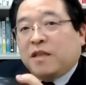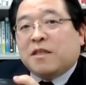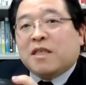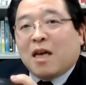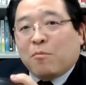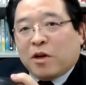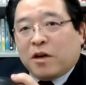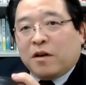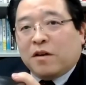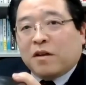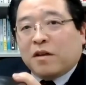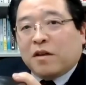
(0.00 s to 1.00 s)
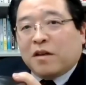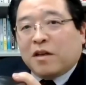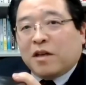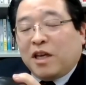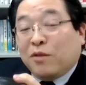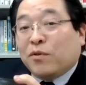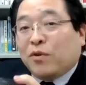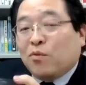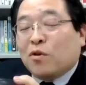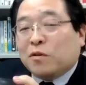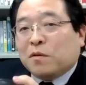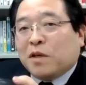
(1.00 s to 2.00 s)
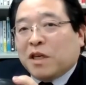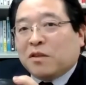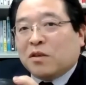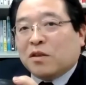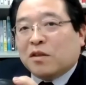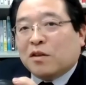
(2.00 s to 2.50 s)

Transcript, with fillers: in summer if you want to eat